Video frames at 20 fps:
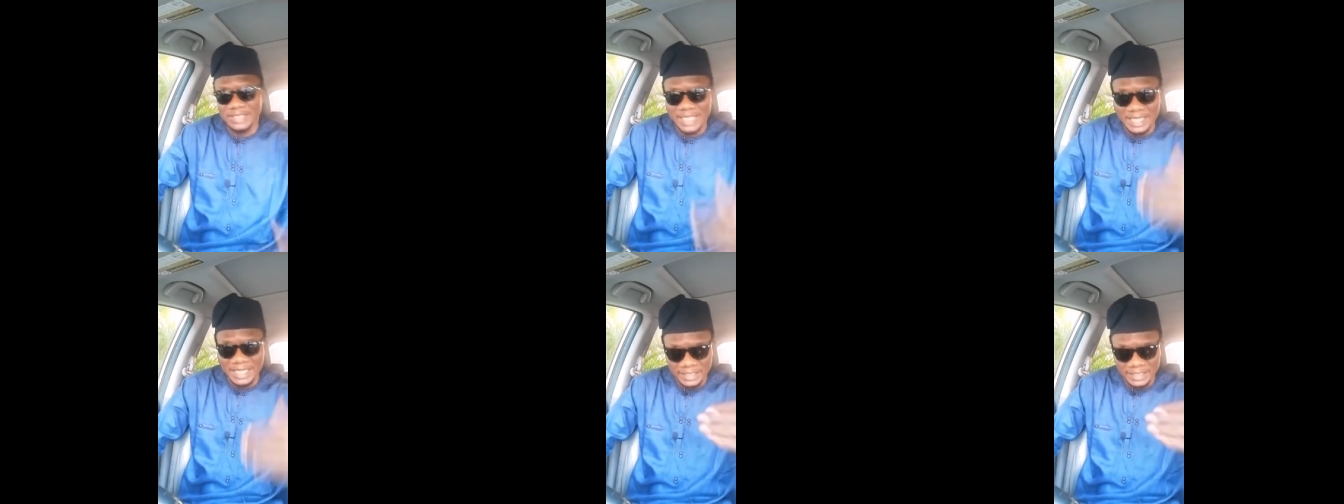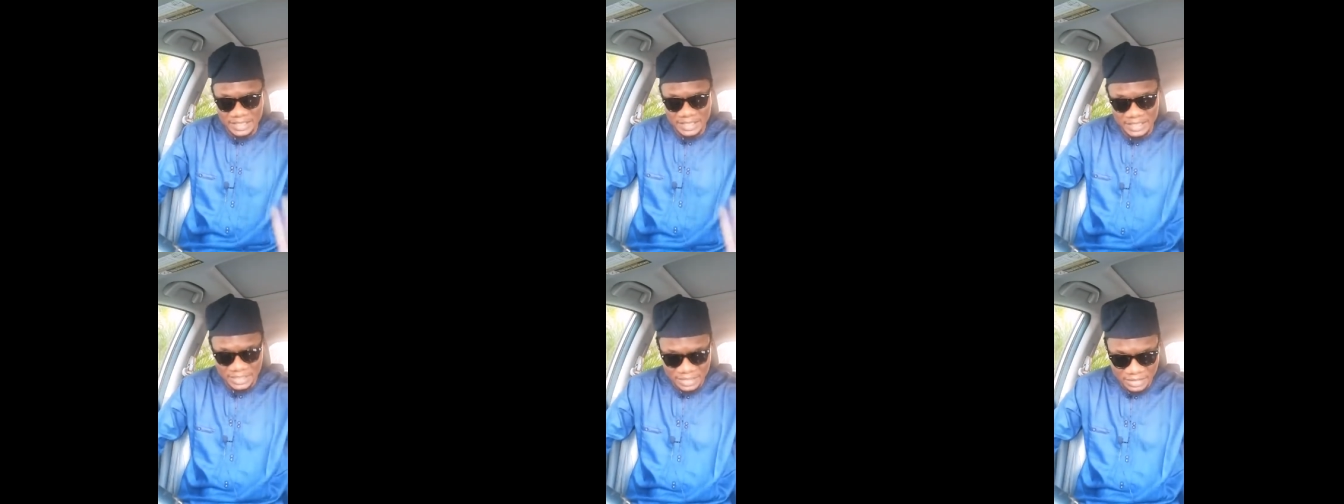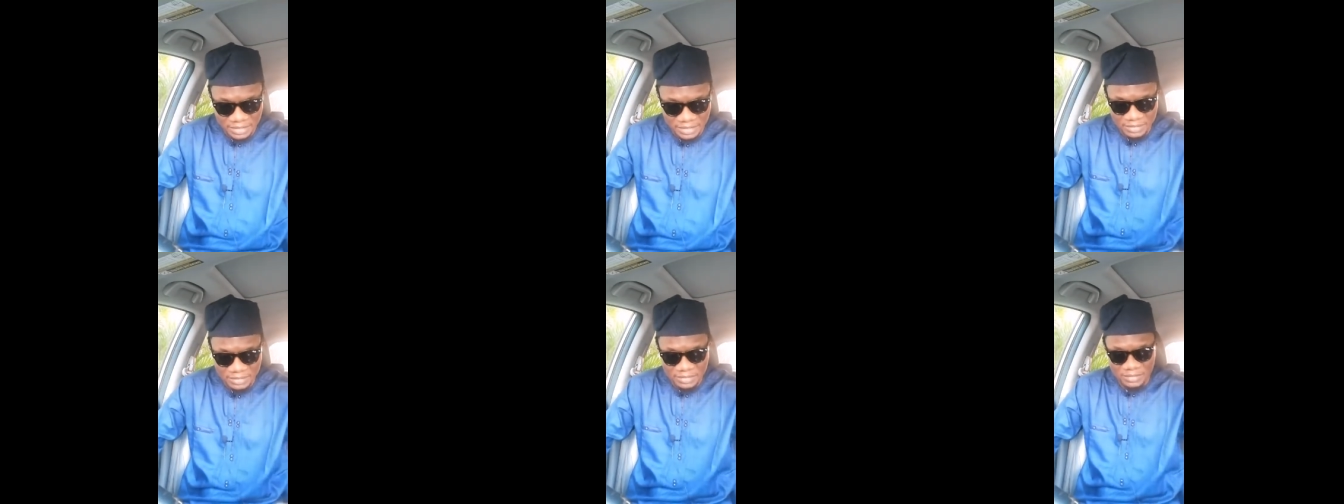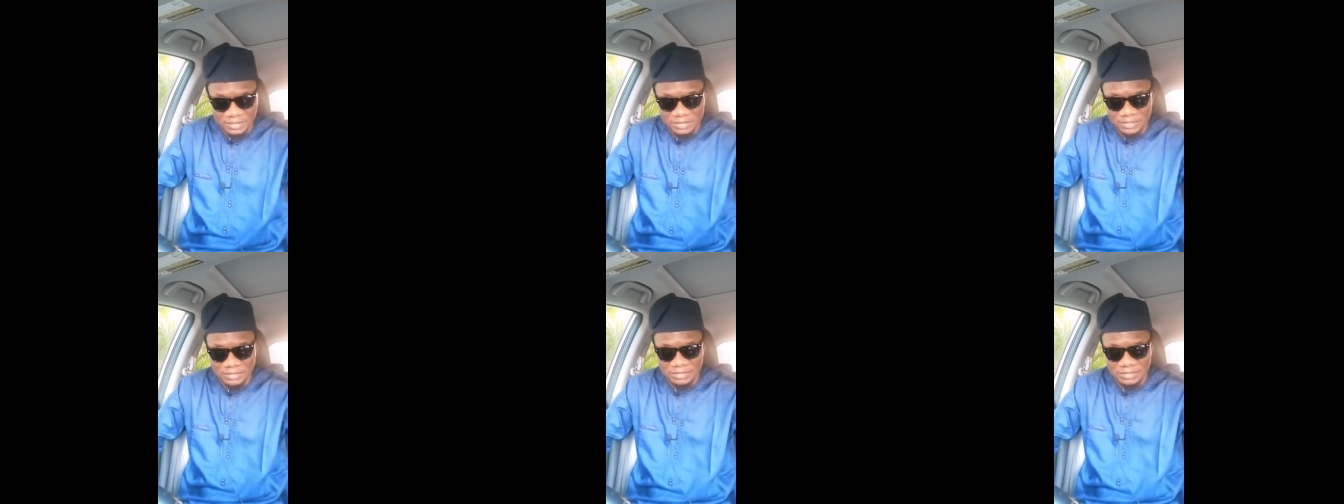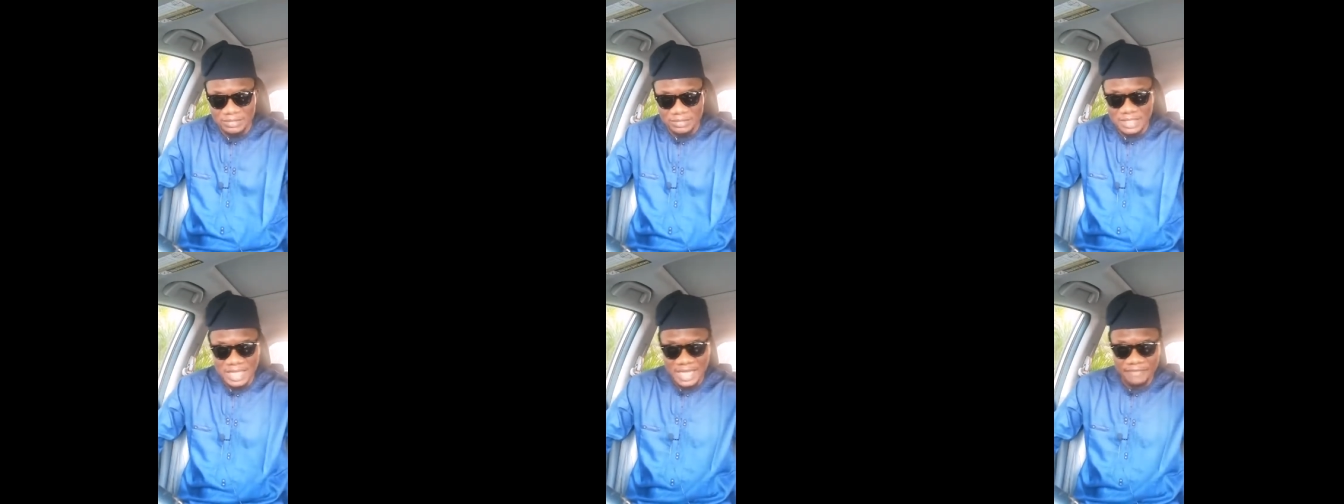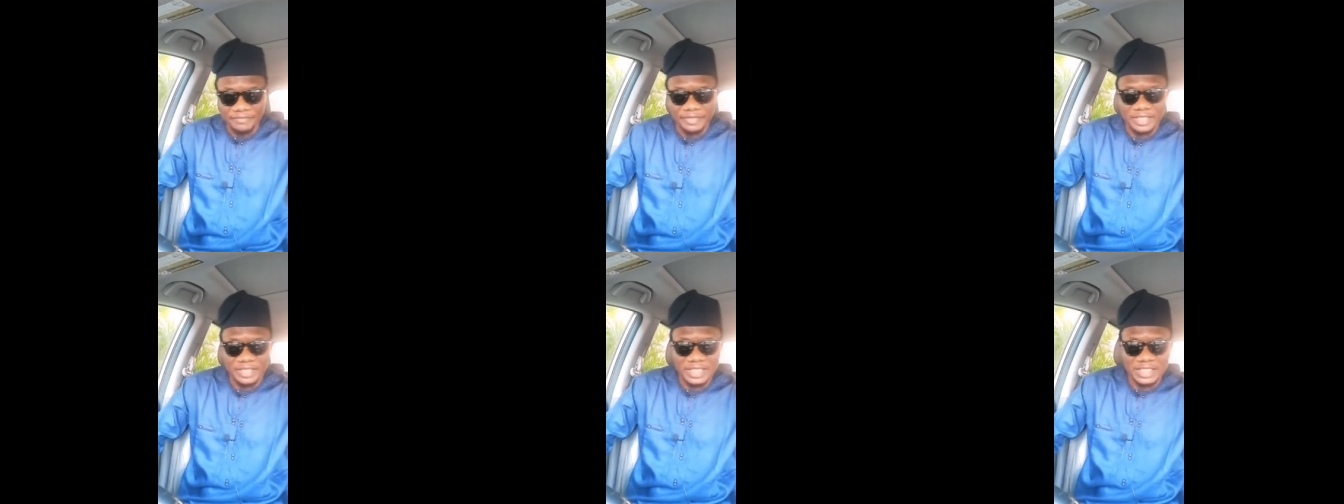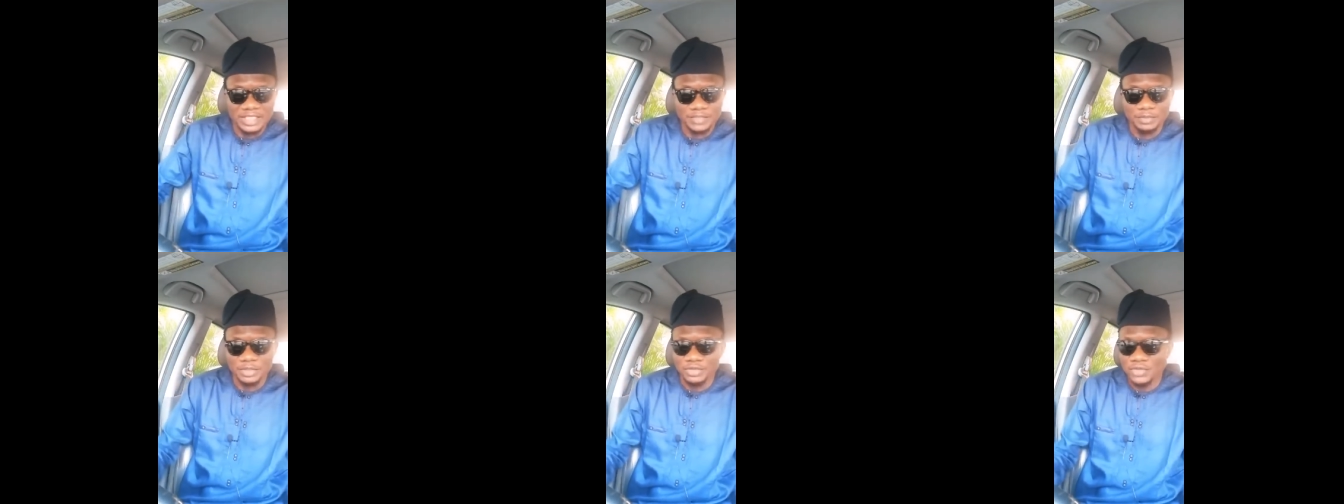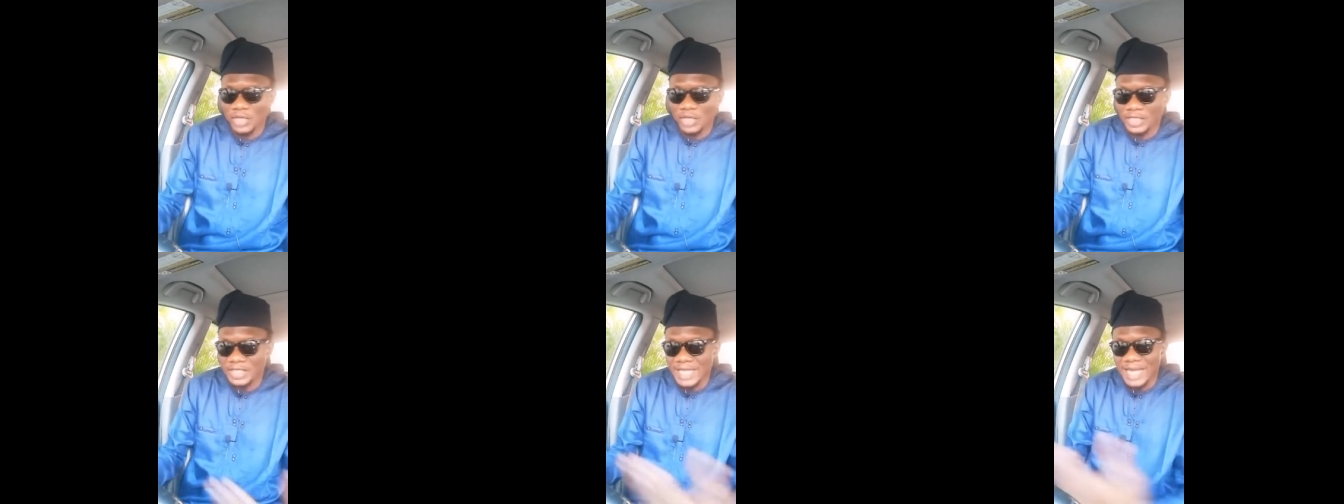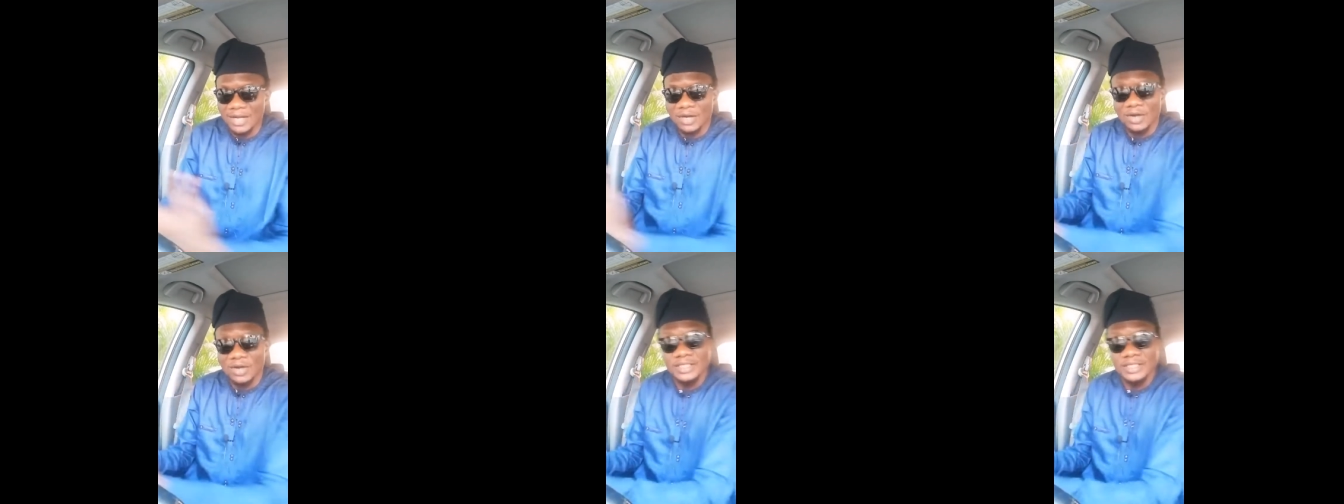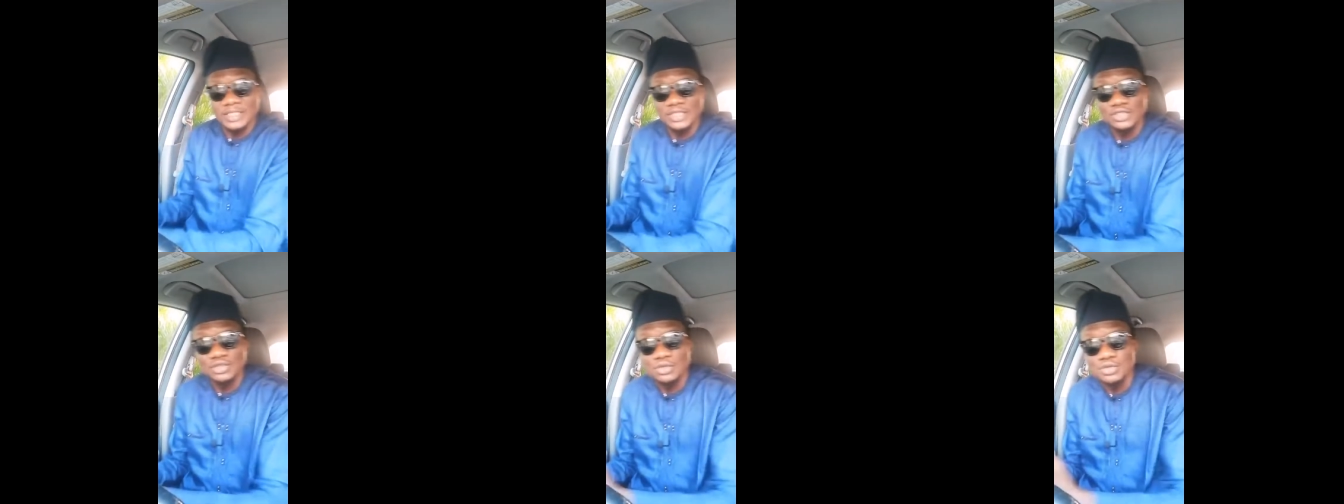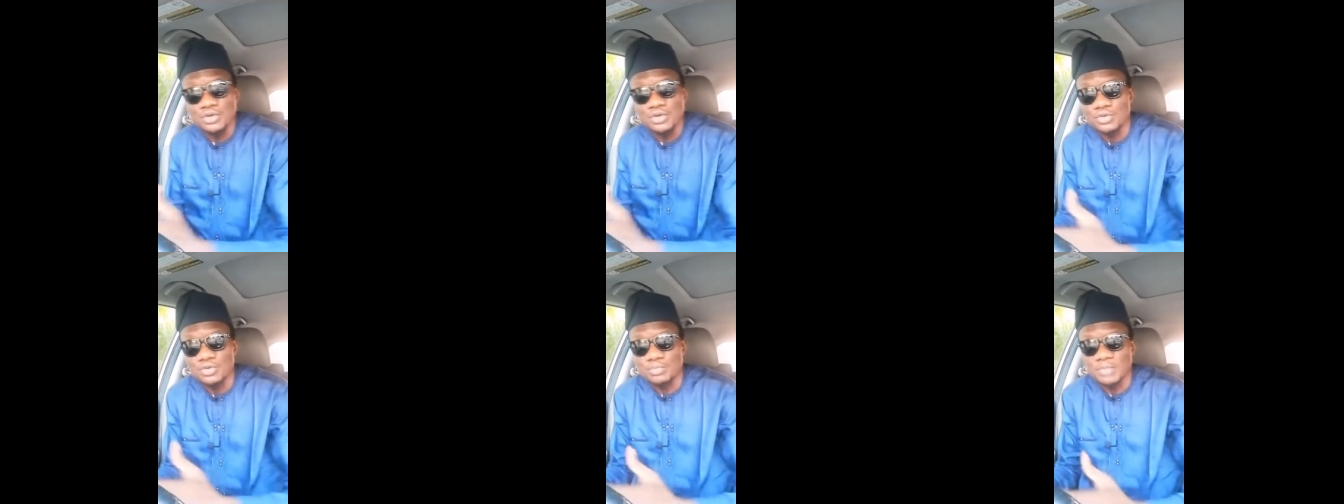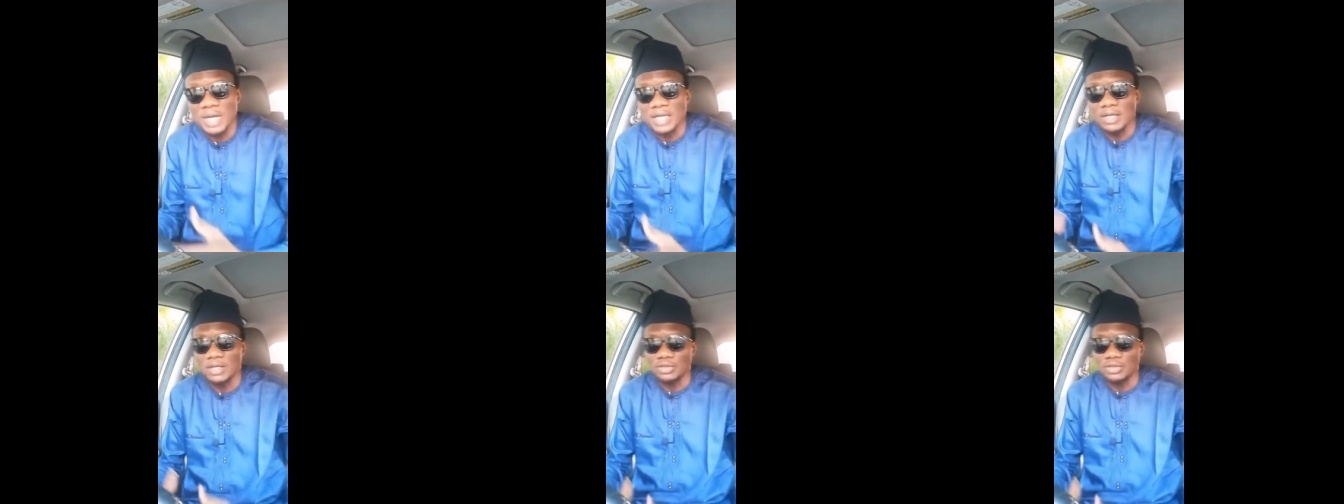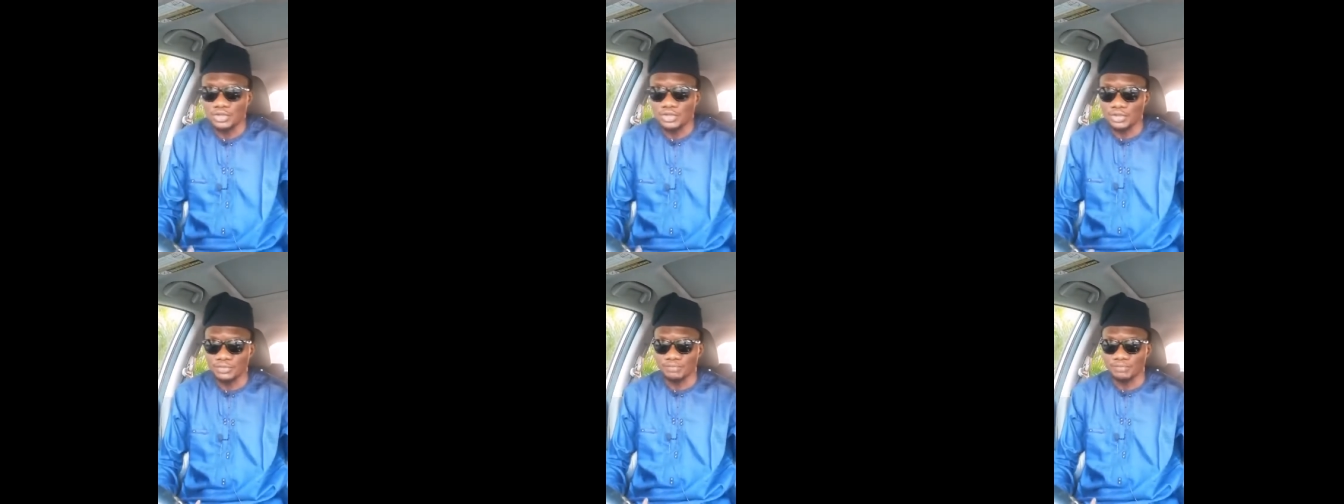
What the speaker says: is African spirituality according to Yoruba culture.